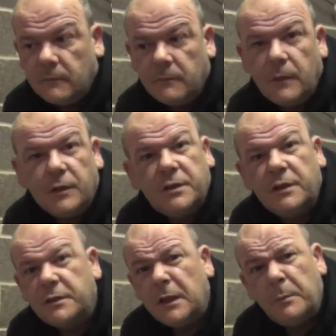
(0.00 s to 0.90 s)

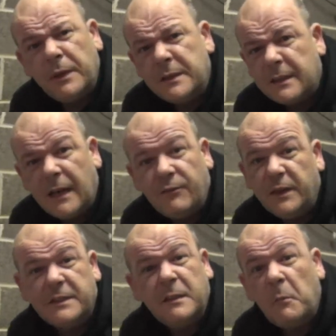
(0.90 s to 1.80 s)
MotoGP style
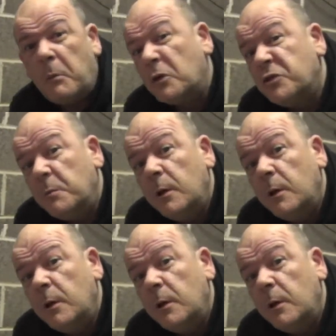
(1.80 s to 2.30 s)
facing up my bottom,